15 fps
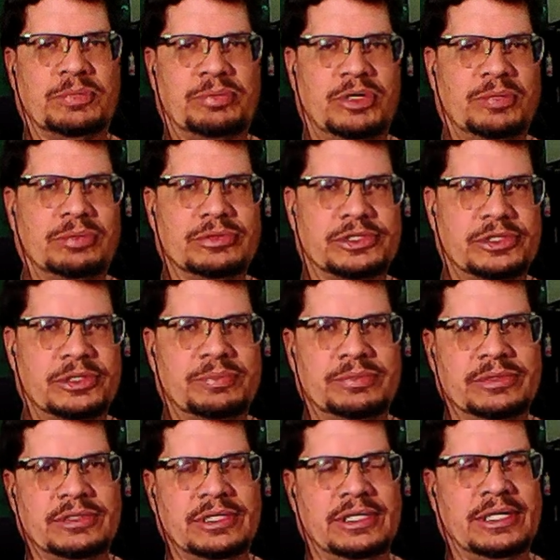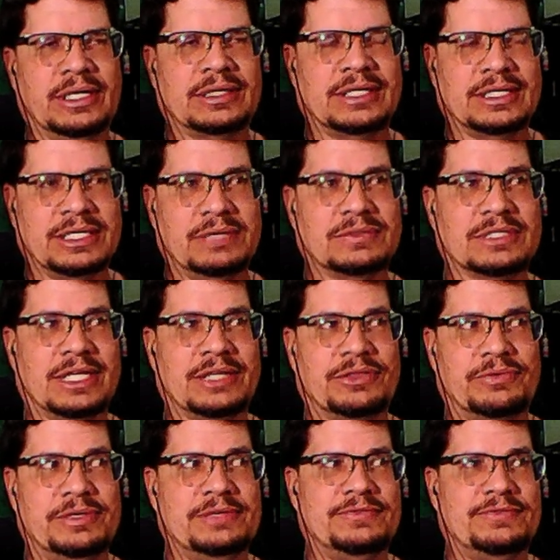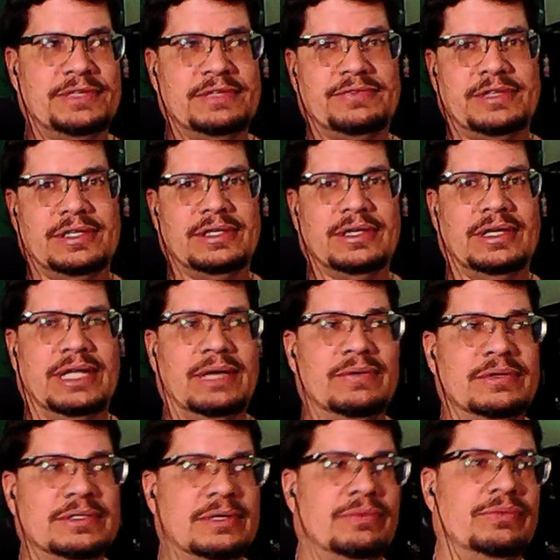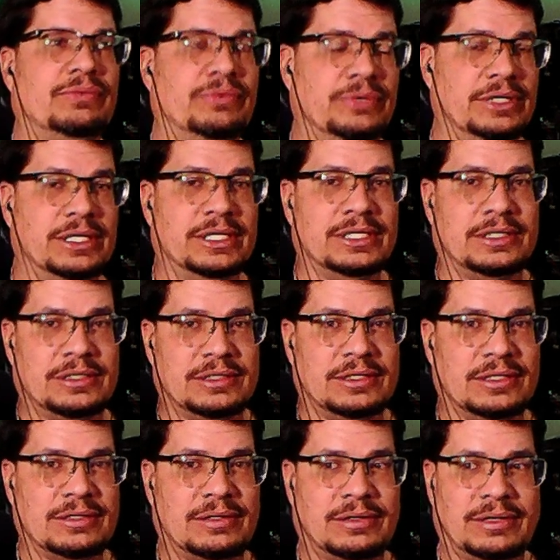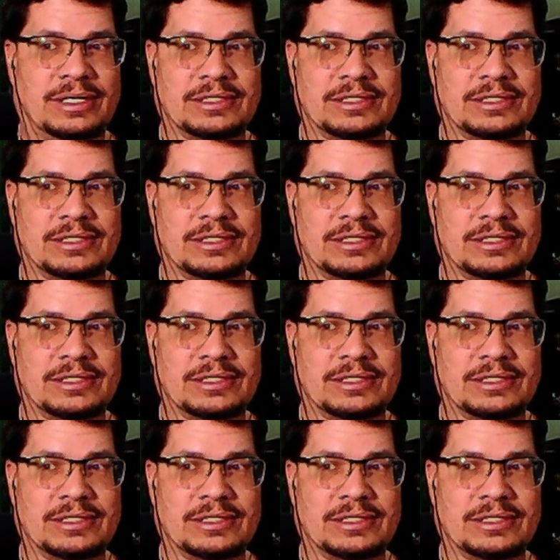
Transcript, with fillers: the Purple Serpent, and I think it was like $350, and that was a really good guitar.